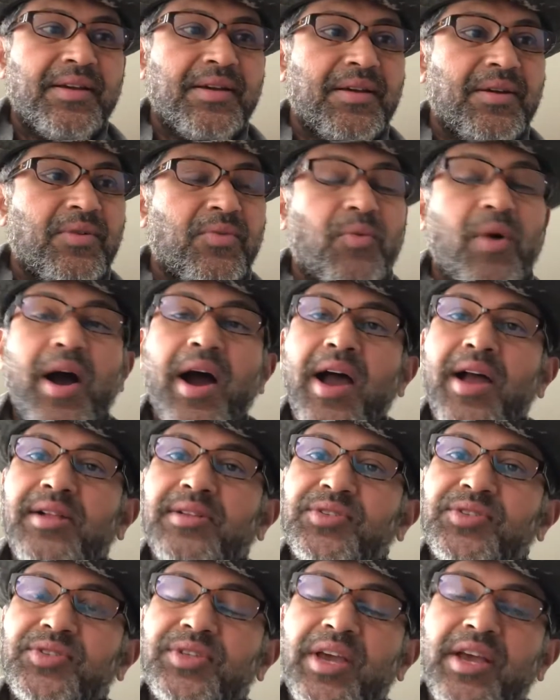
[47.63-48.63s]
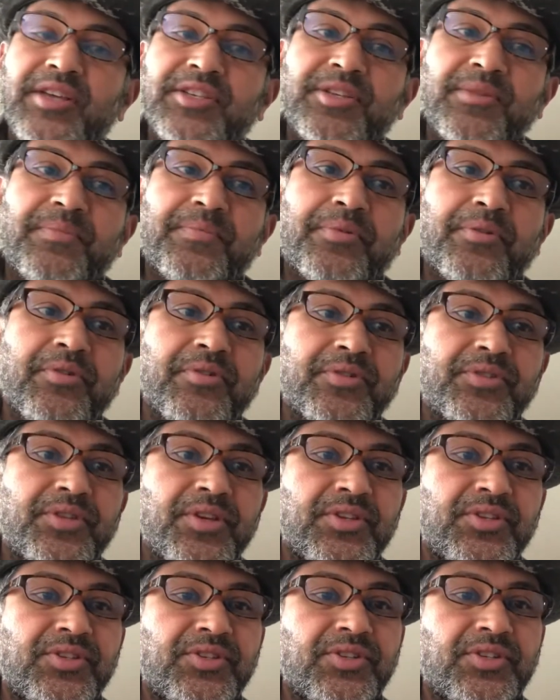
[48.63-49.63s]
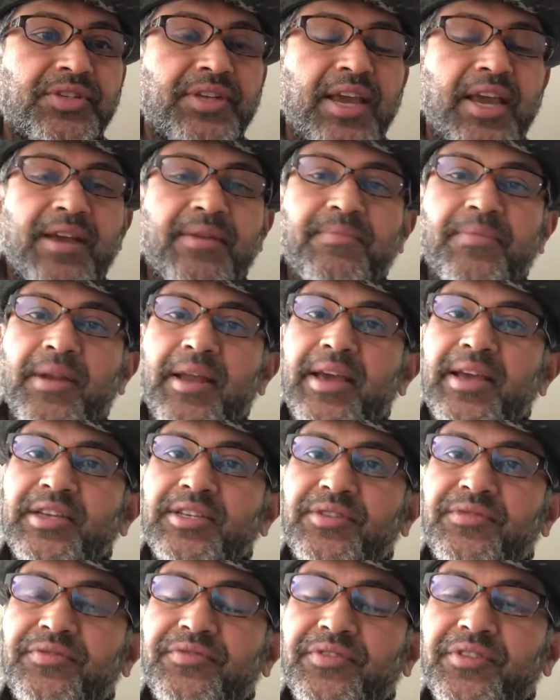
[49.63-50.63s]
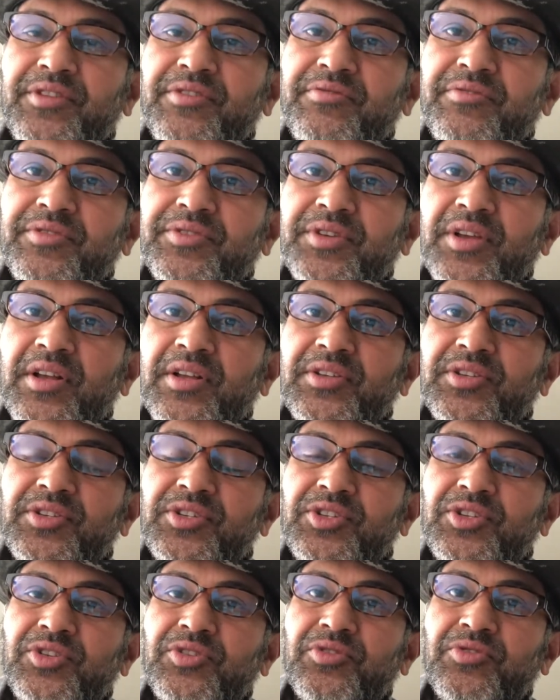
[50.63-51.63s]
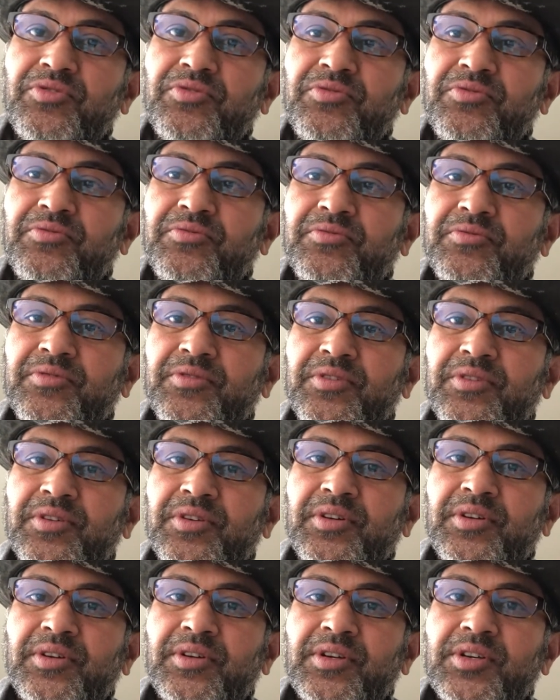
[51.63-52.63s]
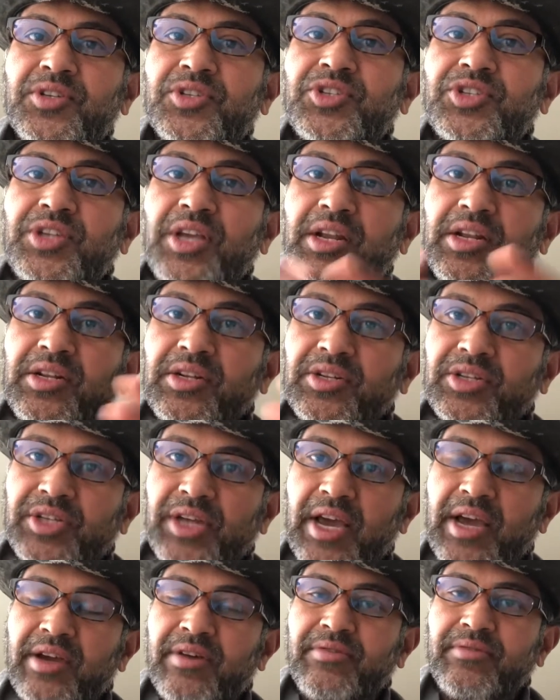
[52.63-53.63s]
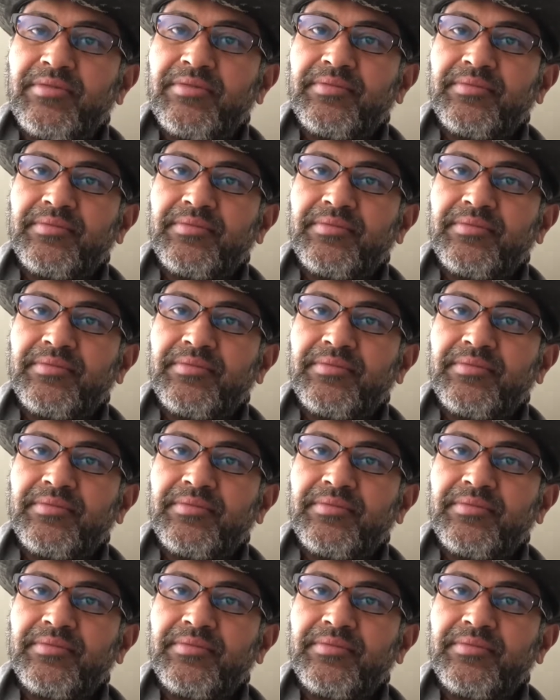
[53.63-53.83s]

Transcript: Whilst there's a process to take place for the results to settle down,